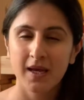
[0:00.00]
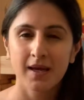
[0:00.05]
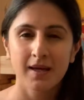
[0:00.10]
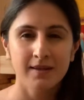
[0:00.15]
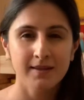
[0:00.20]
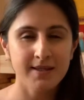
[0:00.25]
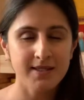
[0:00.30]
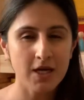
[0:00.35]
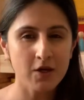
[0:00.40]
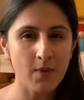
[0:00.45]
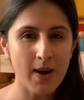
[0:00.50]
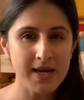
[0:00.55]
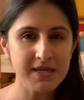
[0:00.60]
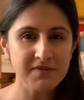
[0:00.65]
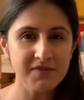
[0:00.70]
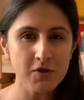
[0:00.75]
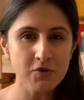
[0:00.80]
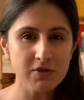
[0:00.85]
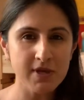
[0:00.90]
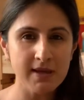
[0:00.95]
These are quite a
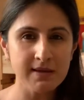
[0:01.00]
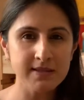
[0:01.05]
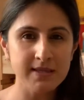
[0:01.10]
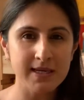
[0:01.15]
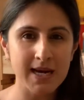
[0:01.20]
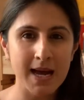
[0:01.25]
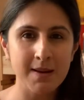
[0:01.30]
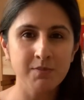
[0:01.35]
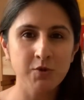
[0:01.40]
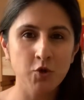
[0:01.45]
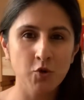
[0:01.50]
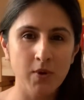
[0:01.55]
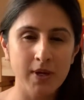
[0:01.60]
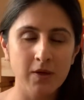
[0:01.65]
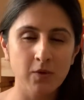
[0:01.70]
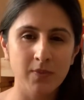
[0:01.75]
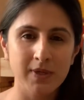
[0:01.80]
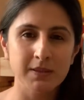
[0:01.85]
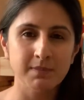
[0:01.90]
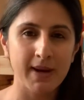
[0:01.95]
few things that I'm
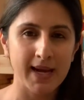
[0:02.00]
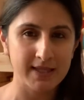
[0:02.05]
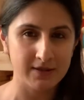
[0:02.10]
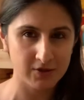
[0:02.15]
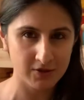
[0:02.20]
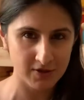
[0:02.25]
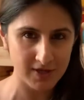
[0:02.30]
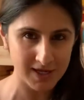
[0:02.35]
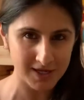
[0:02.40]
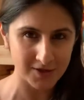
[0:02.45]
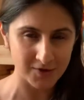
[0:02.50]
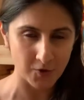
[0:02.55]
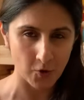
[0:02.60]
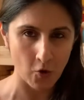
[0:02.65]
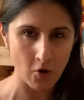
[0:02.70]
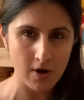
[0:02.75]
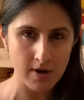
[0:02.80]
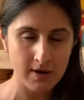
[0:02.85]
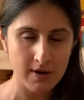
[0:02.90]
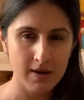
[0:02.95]
doing with my
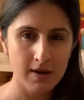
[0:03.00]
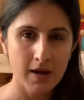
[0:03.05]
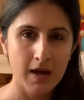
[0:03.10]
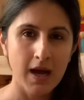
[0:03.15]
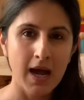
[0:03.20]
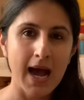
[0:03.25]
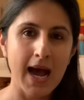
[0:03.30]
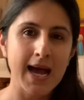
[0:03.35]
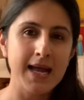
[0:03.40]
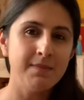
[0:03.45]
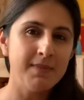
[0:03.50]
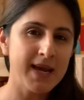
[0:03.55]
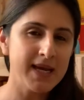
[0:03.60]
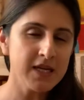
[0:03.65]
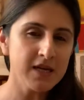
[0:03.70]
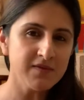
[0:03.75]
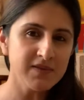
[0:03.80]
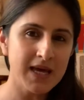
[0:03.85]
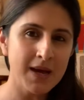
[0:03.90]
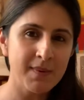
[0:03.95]
3-year-old, and many
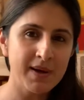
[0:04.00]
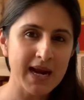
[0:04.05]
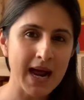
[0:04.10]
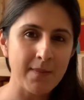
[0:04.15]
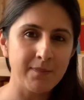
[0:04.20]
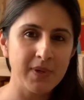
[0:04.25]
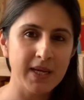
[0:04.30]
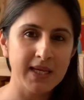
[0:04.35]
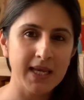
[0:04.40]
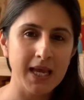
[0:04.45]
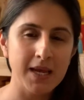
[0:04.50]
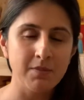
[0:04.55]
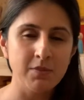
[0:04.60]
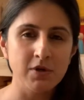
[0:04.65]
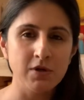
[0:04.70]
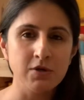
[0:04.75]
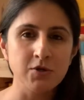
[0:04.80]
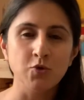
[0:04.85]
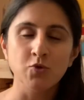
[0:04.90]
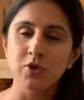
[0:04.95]
of them are
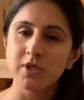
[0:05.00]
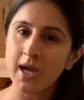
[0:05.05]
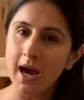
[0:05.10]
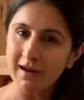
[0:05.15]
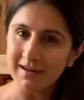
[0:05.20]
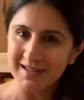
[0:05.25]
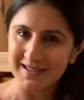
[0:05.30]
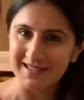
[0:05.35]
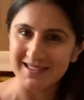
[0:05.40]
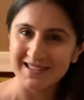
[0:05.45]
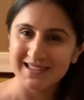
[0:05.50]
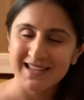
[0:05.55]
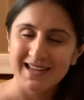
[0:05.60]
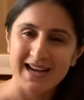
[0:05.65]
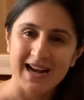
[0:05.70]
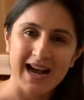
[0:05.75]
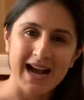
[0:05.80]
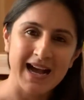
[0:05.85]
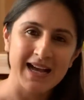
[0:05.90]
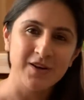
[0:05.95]
applicable to younger
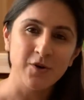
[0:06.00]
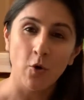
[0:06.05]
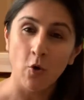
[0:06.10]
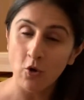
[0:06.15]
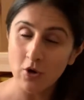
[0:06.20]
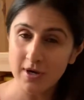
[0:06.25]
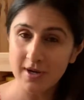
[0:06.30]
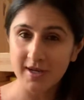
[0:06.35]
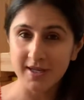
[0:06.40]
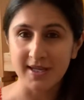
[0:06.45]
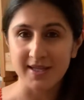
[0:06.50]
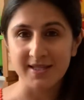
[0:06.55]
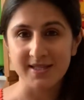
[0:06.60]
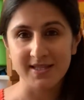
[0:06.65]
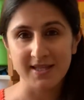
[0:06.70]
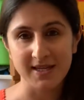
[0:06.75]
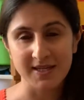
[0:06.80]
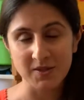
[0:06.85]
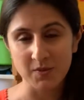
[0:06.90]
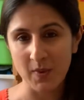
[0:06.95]
and older
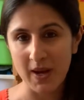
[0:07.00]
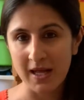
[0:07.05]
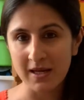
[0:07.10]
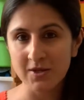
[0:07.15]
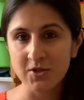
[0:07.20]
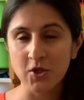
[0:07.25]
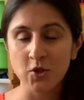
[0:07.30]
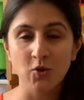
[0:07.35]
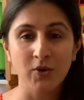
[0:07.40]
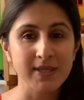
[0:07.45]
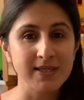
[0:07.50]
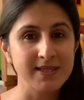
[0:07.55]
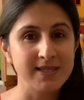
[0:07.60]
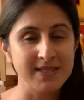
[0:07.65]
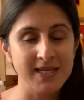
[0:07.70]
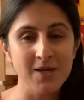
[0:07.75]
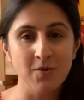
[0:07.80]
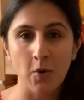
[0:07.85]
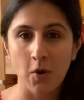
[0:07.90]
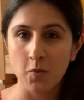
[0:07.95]
kids as well, so you can
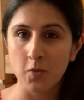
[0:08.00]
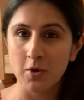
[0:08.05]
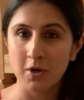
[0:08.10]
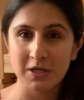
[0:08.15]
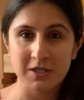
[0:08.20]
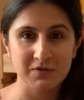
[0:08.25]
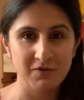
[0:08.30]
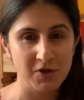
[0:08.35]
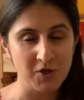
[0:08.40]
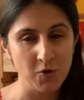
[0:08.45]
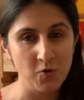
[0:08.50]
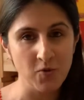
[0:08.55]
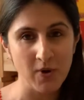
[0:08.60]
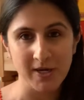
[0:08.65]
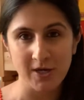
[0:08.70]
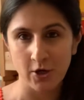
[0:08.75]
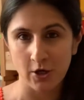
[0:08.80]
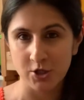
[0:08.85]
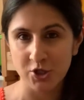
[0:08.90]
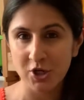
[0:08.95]
see what works for you
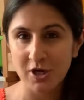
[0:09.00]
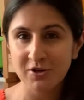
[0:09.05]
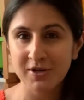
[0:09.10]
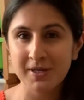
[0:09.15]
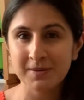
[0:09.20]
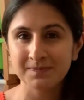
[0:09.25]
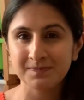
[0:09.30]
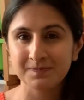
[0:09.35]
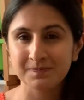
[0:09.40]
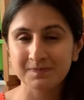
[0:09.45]
and your children.